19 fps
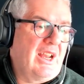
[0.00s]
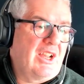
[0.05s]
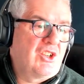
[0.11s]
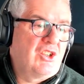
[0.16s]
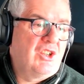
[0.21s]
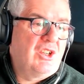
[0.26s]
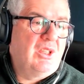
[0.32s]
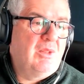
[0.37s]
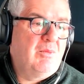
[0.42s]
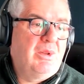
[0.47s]
can
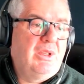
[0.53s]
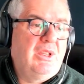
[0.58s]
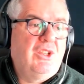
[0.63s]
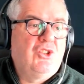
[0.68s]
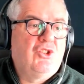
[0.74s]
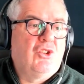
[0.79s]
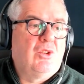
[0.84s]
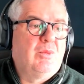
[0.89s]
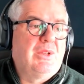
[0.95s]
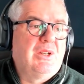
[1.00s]
actually
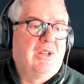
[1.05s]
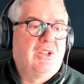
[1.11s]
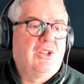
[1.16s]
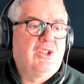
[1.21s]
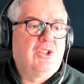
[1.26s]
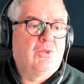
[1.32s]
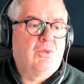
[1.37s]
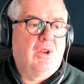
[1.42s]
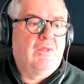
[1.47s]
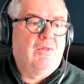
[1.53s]
impede your
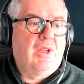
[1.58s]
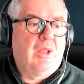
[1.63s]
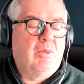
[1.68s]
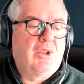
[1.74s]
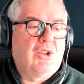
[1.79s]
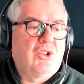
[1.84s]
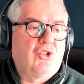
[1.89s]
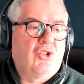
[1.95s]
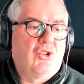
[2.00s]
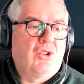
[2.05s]
ability to
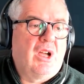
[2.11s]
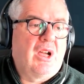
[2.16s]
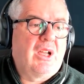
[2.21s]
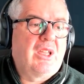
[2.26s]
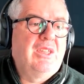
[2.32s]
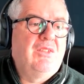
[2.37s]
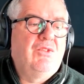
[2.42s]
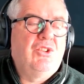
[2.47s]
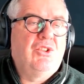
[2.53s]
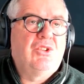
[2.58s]
innovate because you're
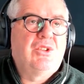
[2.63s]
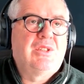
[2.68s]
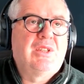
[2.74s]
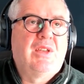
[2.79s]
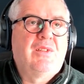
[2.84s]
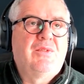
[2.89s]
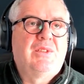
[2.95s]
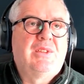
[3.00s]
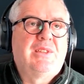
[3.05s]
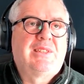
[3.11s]
not giving
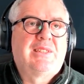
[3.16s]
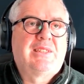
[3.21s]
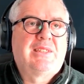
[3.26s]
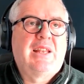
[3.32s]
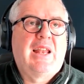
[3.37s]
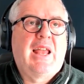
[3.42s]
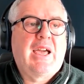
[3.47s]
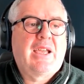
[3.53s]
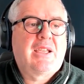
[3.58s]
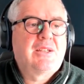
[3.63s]
yourself this
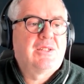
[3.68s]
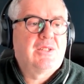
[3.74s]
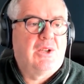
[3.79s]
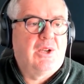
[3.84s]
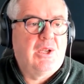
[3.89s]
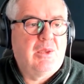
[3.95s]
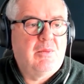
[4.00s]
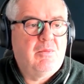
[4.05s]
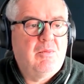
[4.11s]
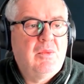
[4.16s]
slack
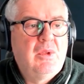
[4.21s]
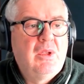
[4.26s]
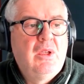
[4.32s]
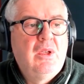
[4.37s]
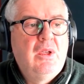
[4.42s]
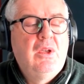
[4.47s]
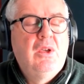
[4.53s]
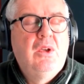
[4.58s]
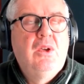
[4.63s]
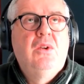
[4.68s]
time
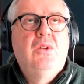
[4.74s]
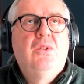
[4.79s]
